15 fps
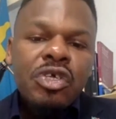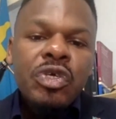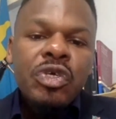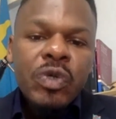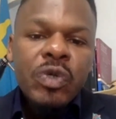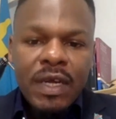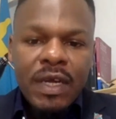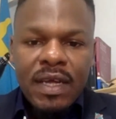
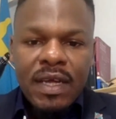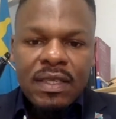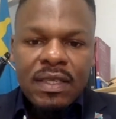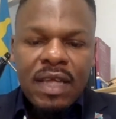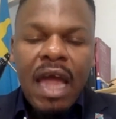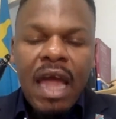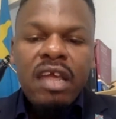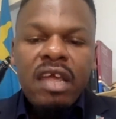unit
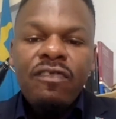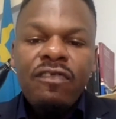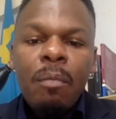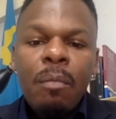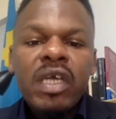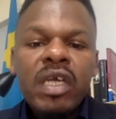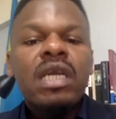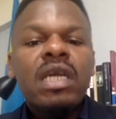and
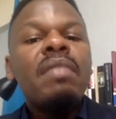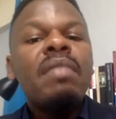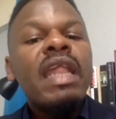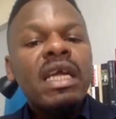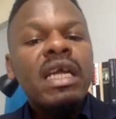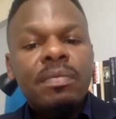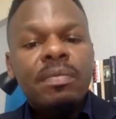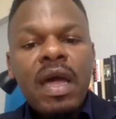information
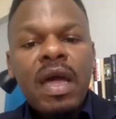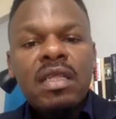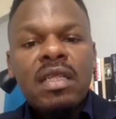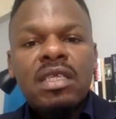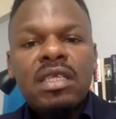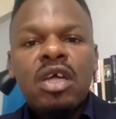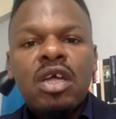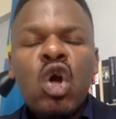
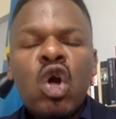management